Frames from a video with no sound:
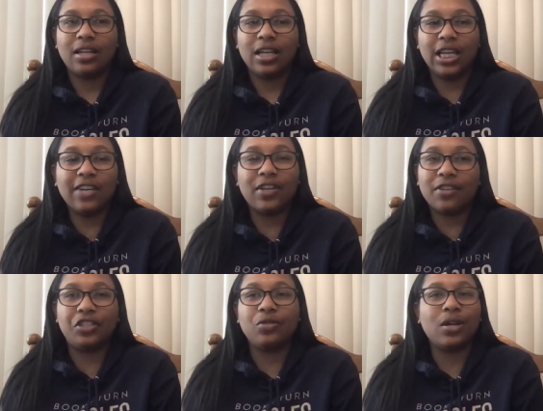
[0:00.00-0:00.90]
even
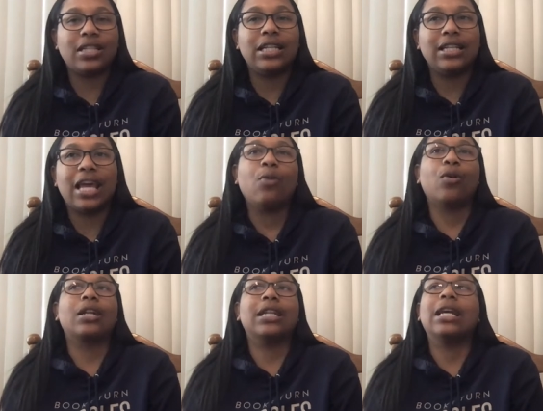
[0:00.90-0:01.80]
if she wasn't, they
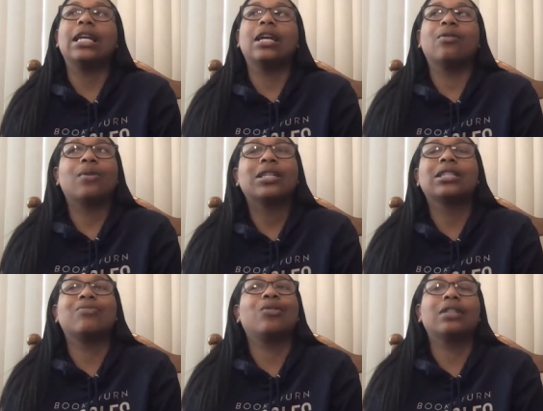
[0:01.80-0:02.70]
weren't dating or
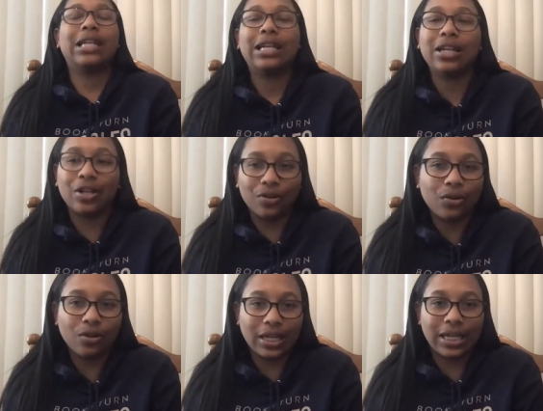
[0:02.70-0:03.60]
weren't dating a
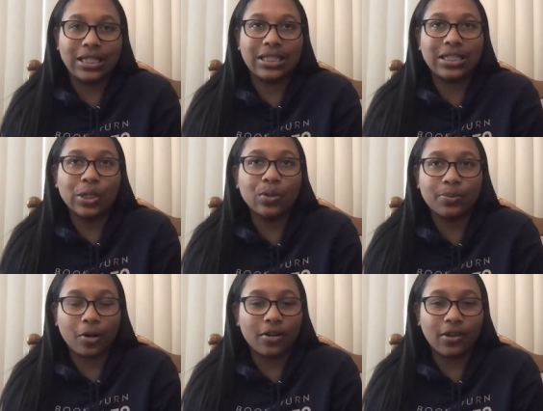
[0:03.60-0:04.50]
girl, like it still was
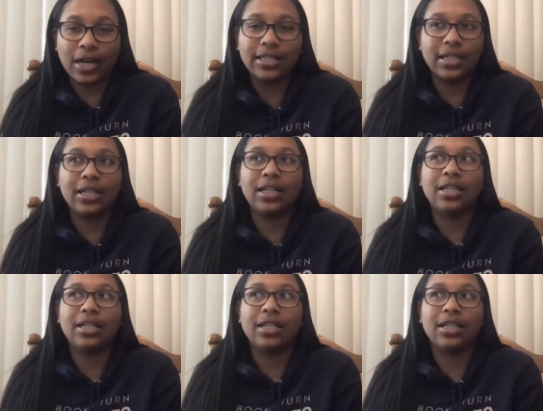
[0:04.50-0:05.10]
part of their identity.